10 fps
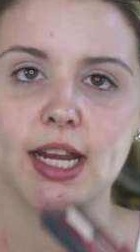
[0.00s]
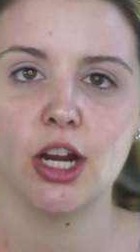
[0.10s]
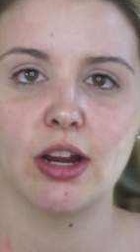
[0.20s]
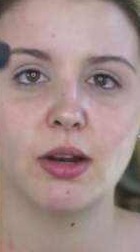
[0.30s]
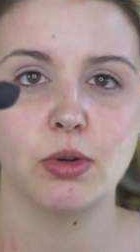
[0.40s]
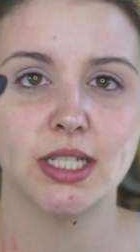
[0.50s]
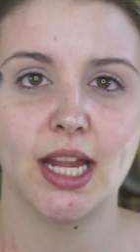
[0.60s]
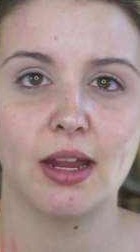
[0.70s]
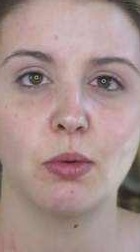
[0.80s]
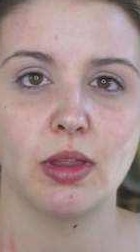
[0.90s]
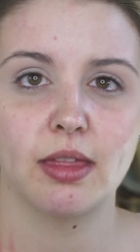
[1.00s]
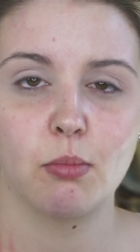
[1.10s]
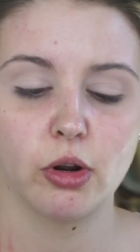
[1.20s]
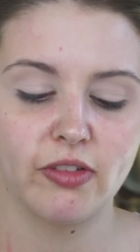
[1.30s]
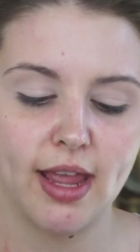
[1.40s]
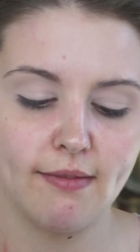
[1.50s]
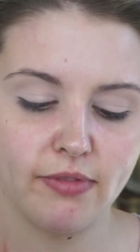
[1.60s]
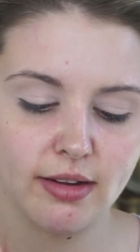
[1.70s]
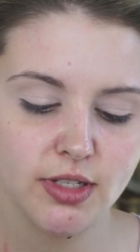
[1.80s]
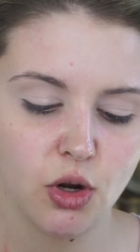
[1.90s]
here, staying with the Morphe
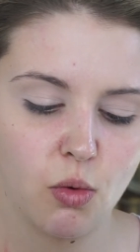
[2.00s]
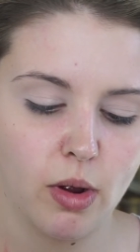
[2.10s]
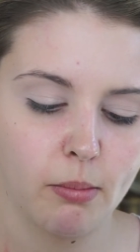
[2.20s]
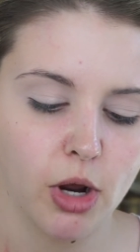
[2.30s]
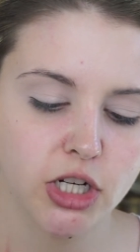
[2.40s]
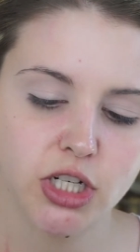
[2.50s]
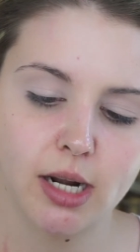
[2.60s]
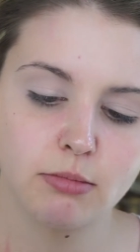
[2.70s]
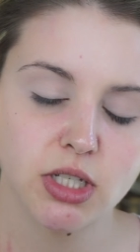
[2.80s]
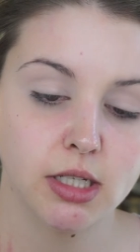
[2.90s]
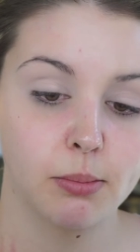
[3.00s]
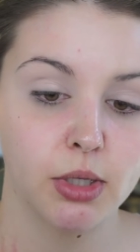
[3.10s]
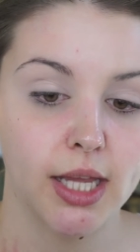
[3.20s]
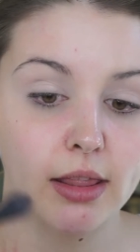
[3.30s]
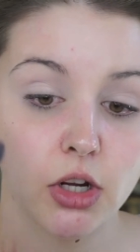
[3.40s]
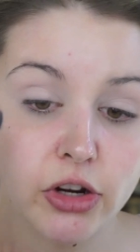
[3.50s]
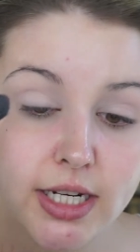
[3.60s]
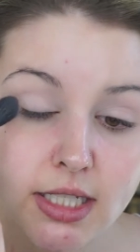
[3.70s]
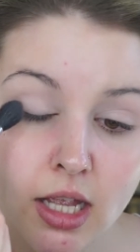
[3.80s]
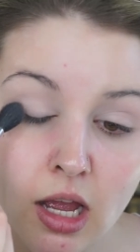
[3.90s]
M501 brush, and I'm just going to put that in the
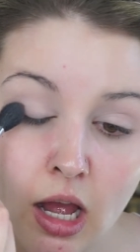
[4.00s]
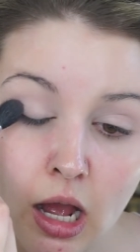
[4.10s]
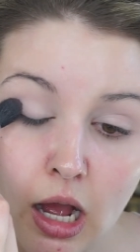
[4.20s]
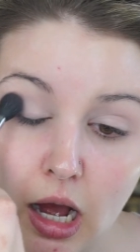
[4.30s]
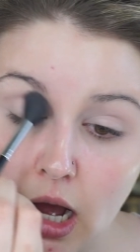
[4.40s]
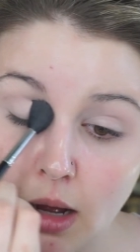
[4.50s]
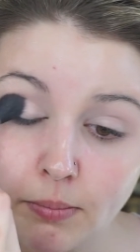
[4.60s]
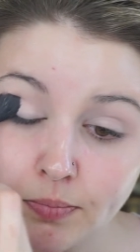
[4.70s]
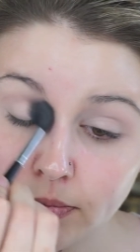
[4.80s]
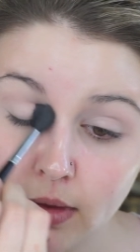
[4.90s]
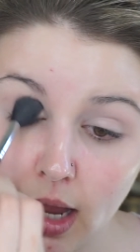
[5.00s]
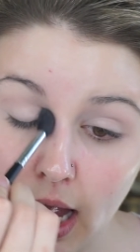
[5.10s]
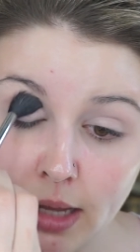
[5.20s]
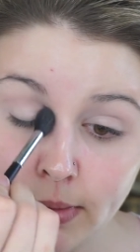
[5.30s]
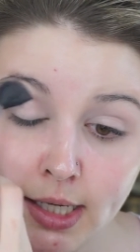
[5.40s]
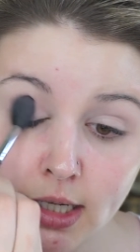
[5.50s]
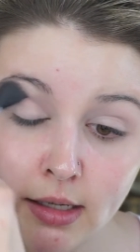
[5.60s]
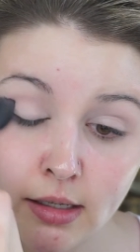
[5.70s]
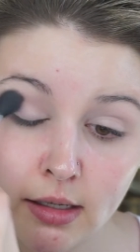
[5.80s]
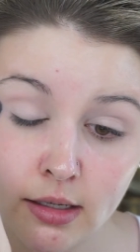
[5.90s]
crease. I
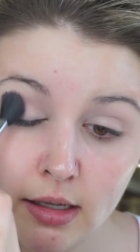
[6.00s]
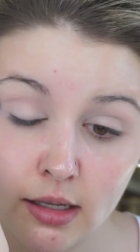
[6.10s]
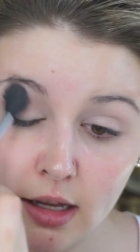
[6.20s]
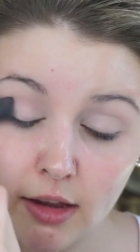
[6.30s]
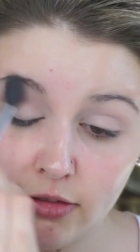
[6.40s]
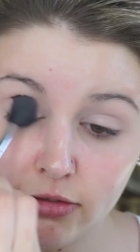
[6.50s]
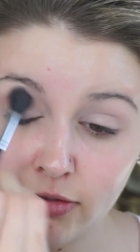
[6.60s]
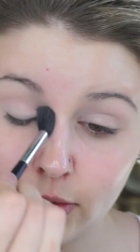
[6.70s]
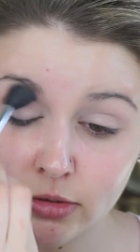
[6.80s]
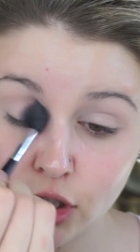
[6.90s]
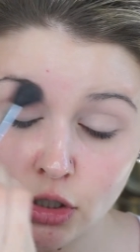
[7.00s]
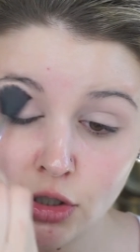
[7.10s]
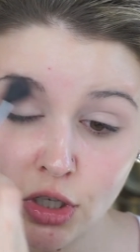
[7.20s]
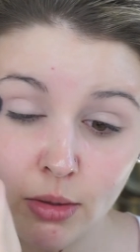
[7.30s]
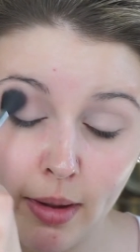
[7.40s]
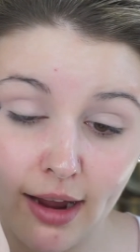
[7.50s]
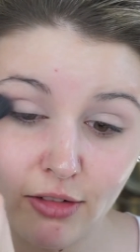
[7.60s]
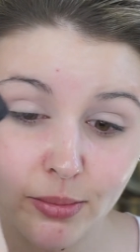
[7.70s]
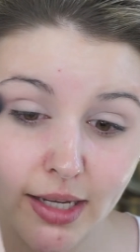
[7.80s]
mean, if YouTube ever